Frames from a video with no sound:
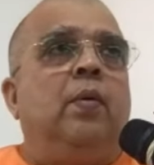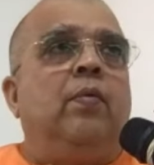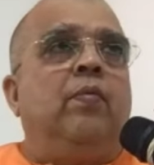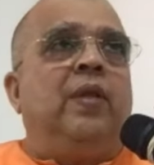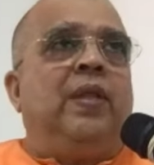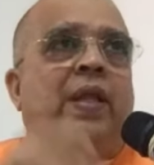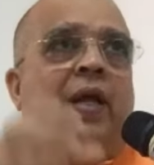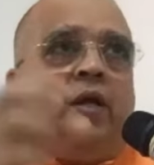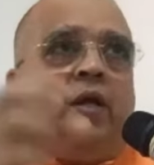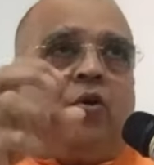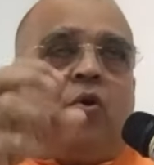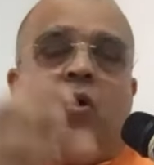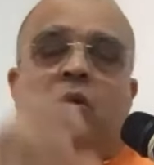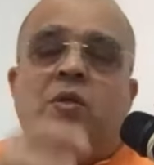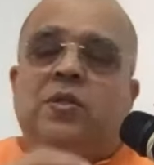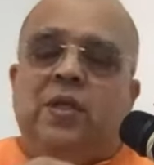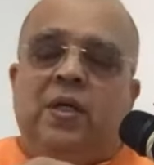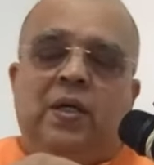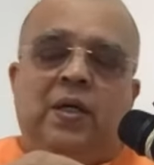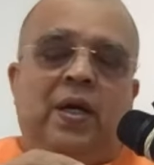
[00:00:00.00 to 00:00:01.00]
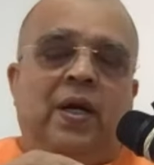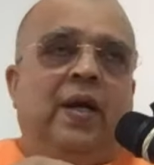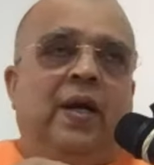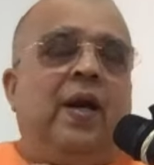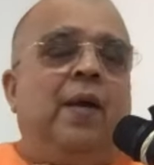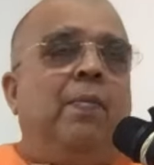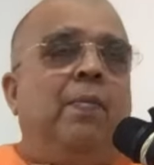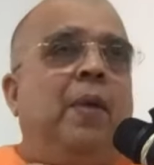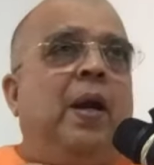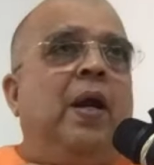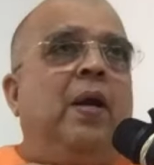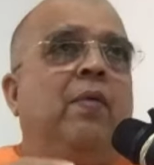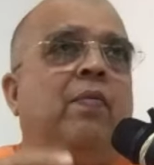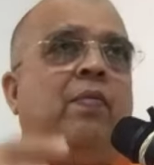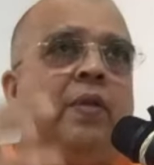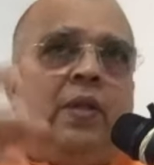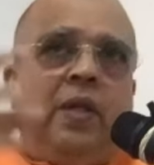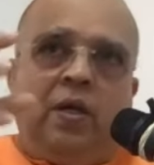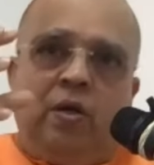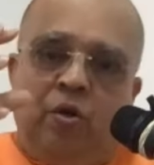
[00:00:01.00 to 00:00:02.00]
with that concentrated mind,
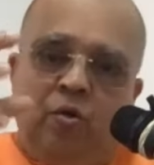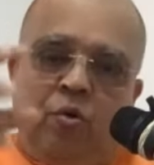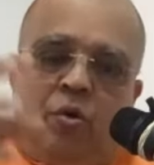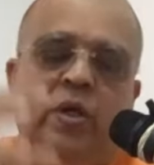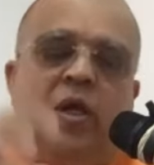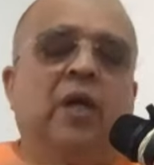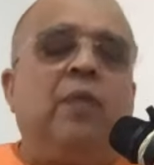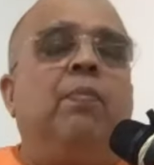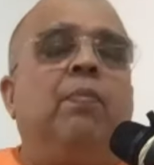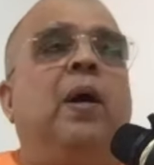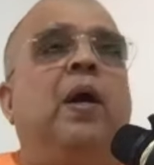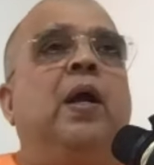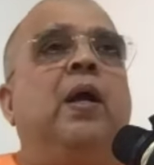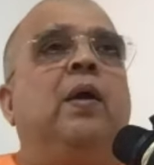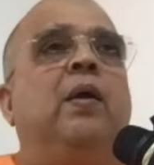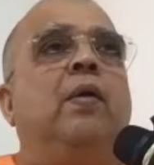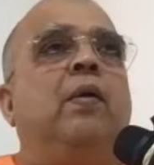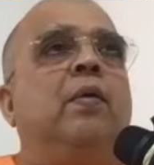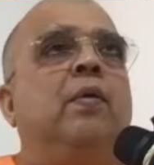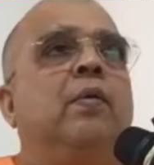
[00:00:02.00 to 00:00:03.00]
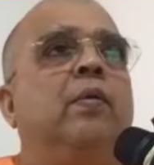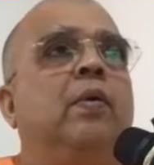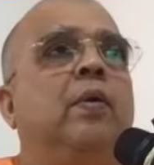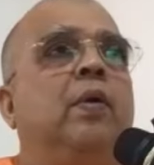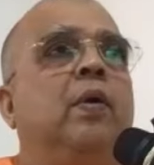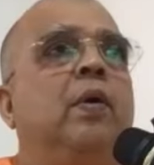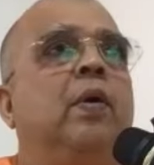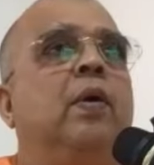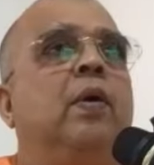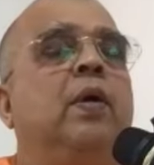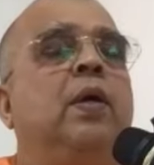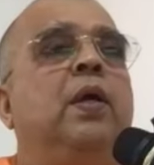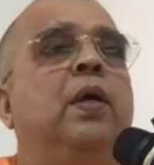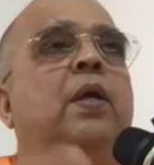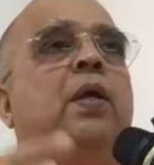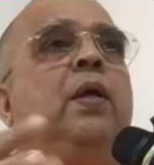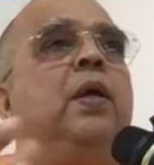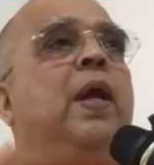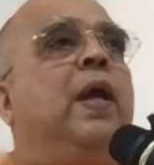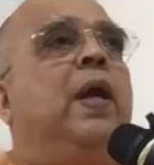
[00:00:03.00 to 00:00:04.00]
with that yogic mind,
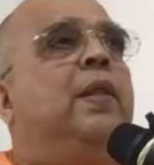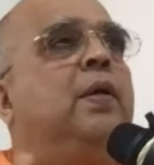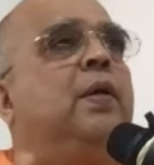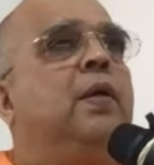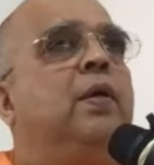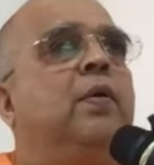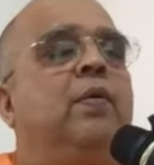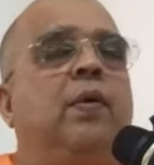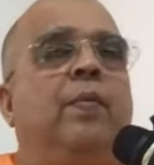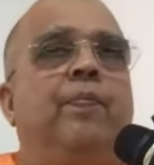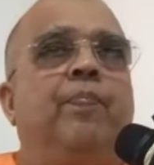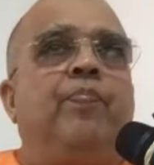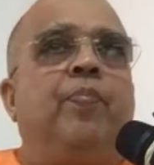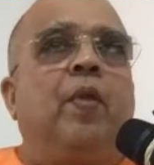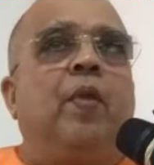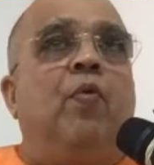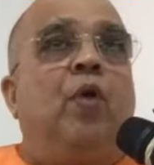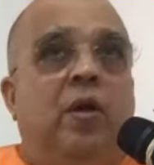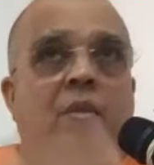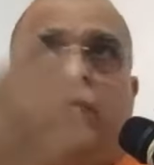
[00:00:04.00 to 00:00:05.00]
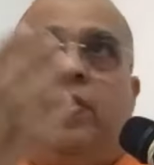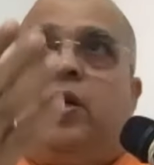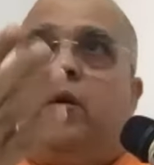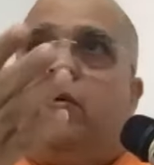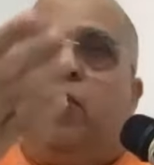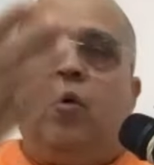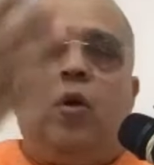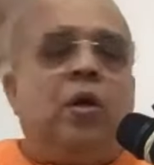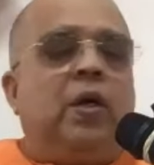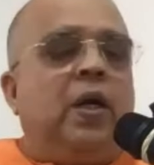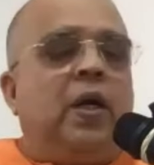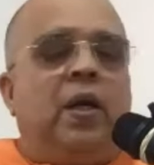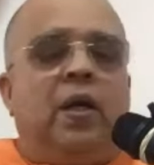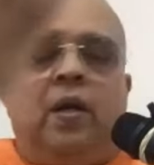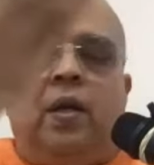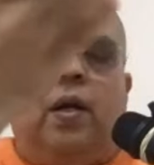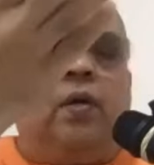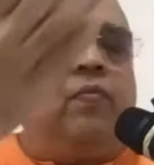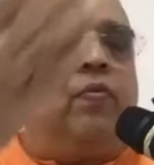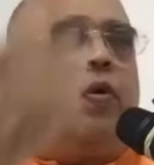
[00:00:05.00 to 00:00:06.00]
he gathered. Whatever he wanted, he
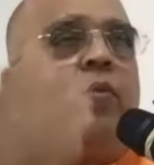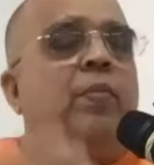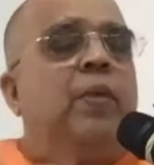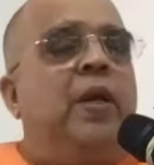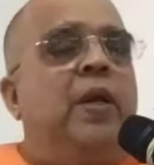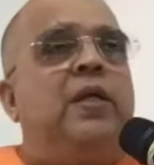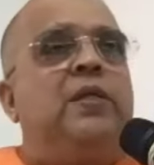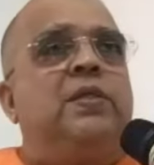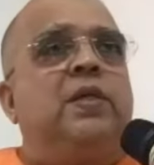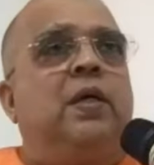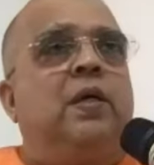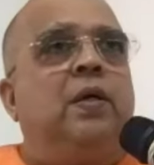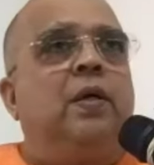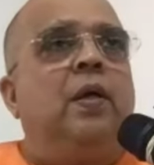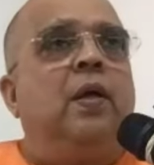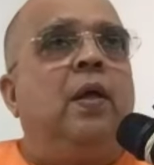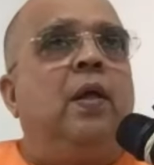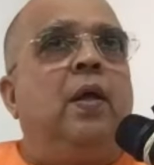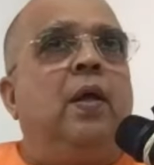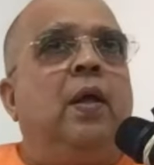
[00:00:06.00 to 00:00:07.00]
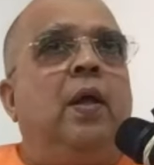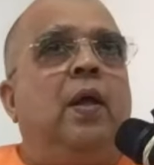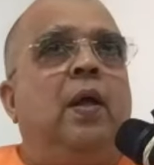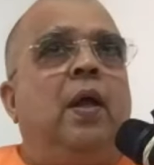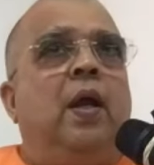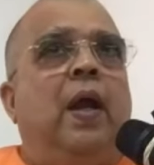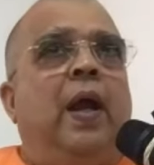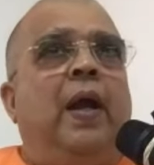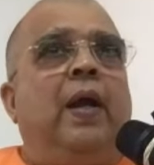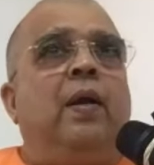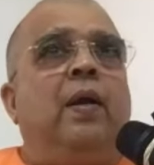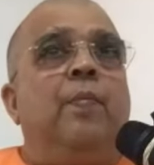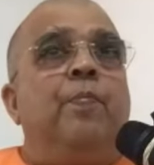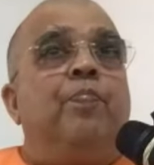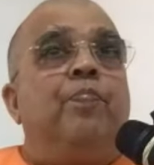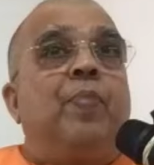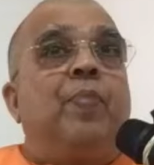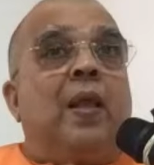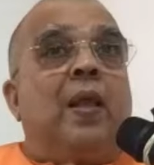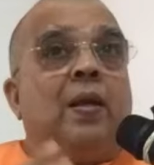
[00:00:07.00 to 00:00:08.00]
learned from nature. And
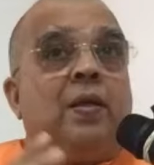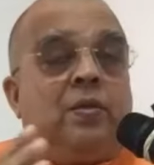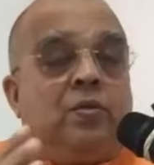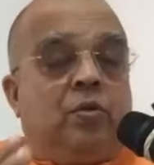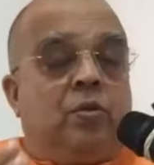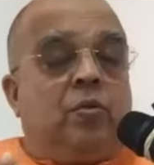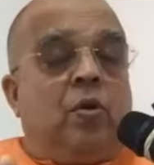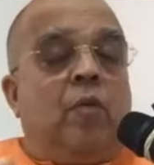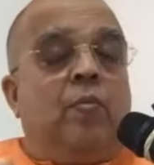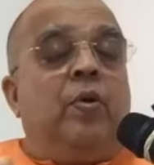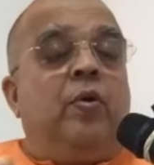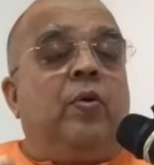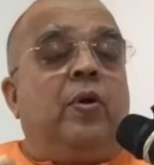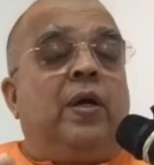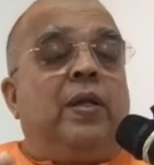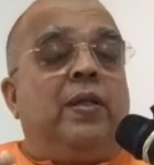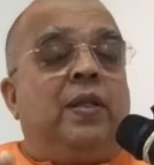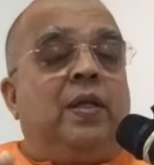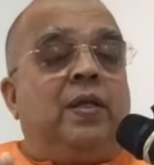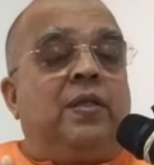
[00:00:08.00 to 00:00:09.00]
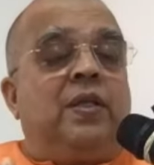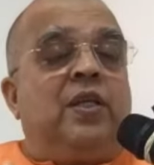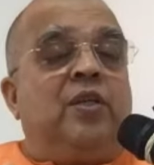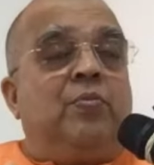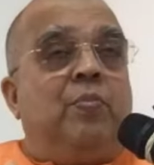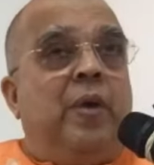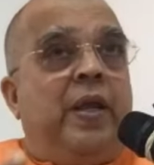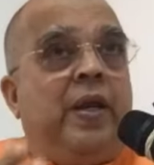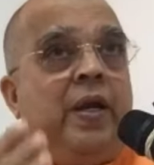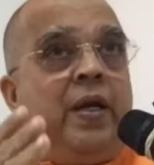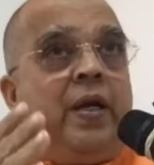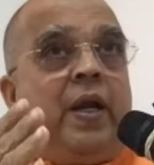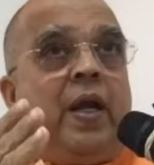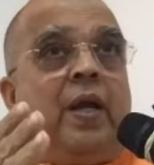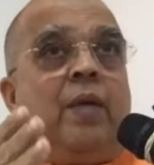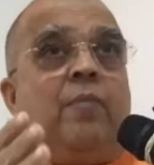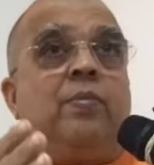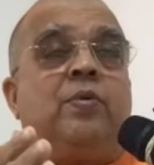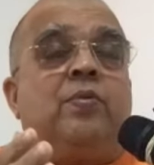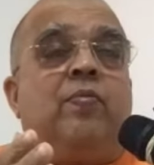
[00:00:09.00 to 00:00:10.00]
Swami Vivekananda says, many
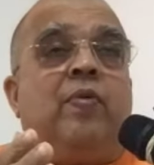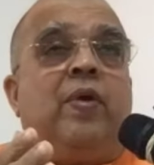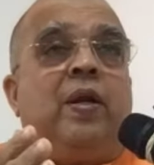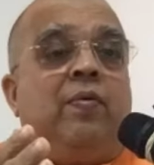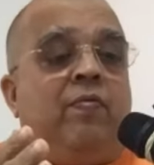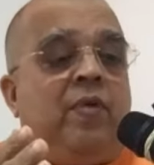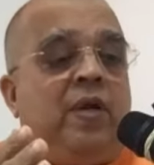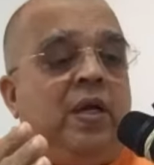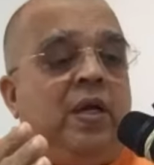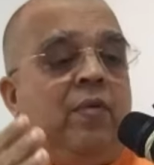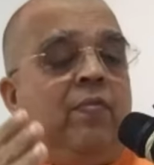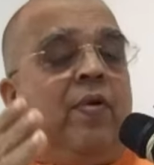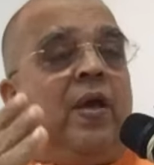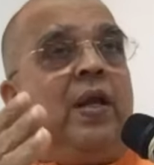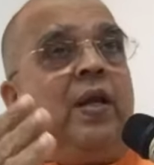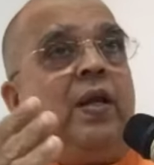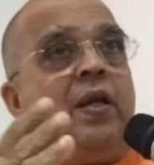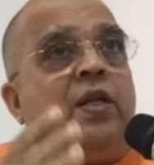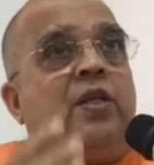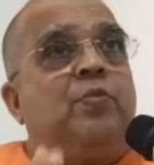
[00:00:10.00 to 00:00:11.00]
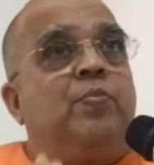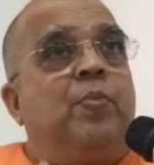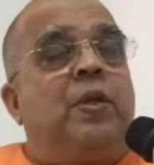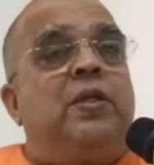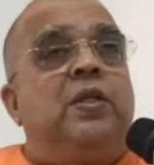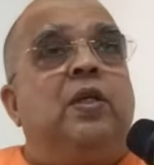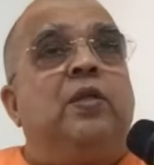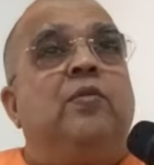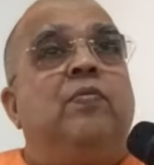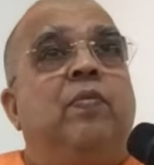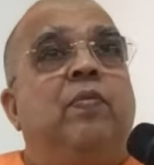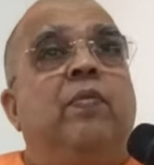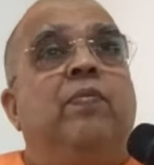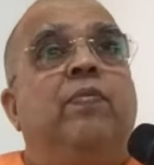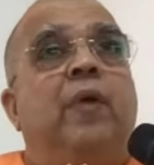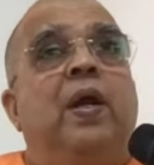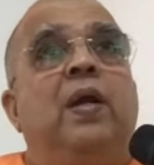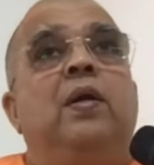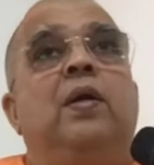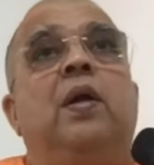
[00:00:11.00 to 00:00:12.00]
times when we were in his presence, we
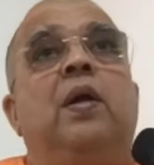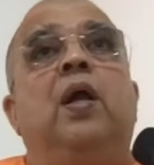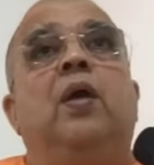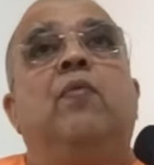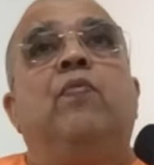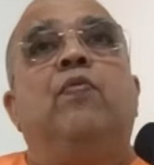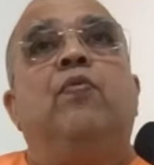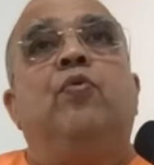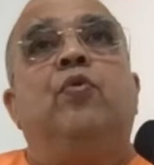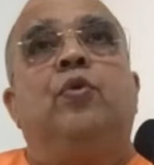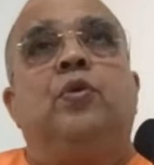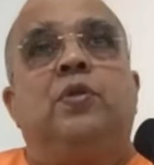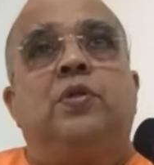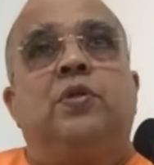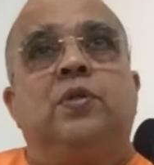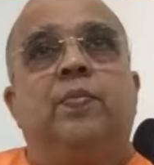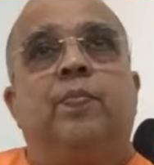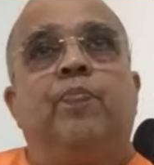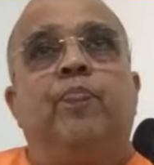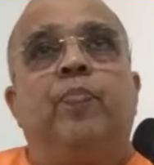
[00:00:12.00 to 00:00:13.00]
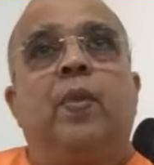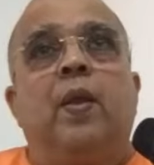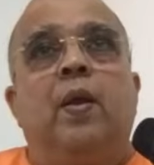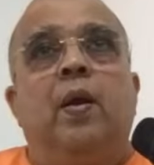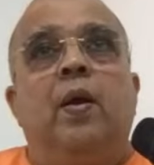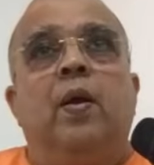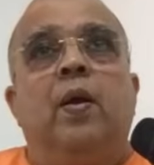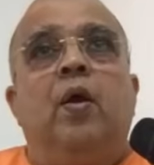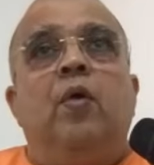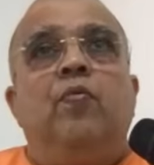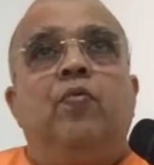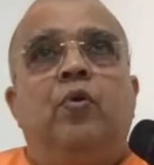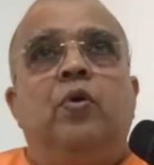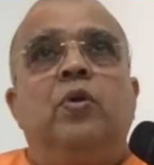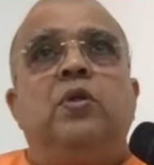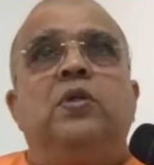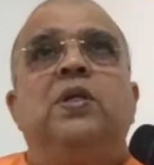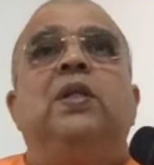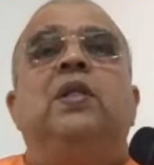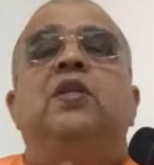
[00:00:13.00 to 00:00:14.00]
felt like fools.
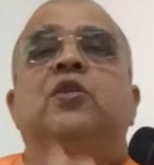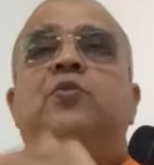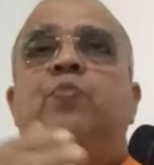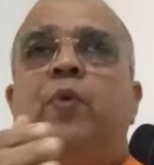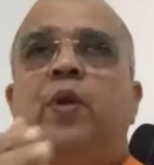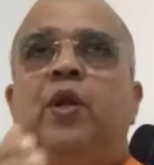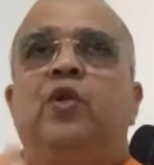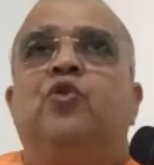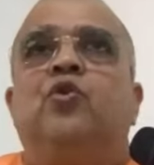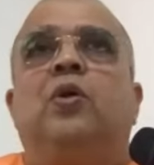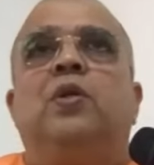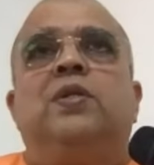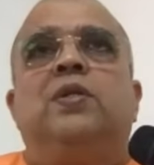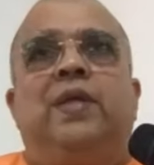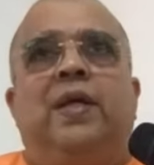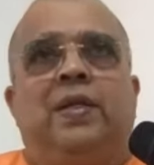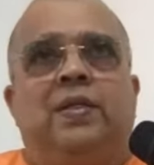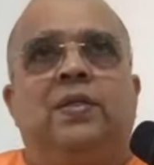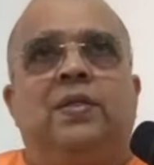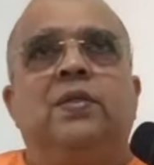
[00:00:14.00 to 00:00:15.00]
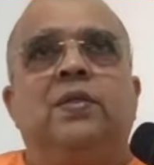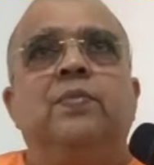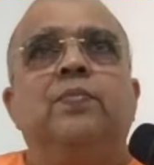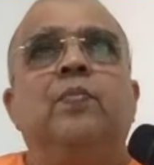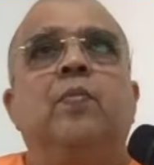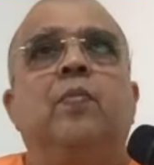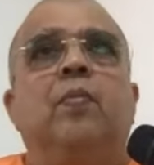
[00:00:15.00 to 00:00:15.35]
Fools in the spiritual sense.